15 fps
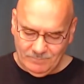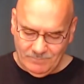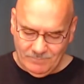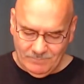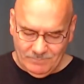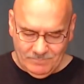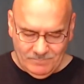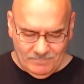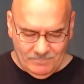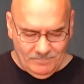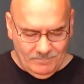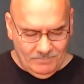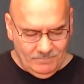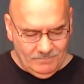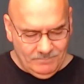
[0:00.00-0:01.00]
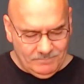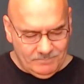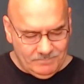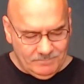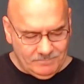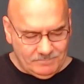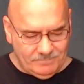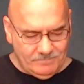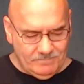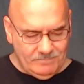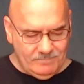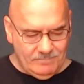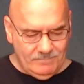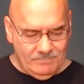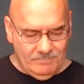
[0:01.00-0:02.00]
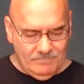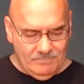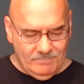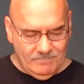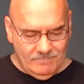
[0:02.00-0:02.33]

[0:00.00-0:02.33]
No one is speaking in this clip.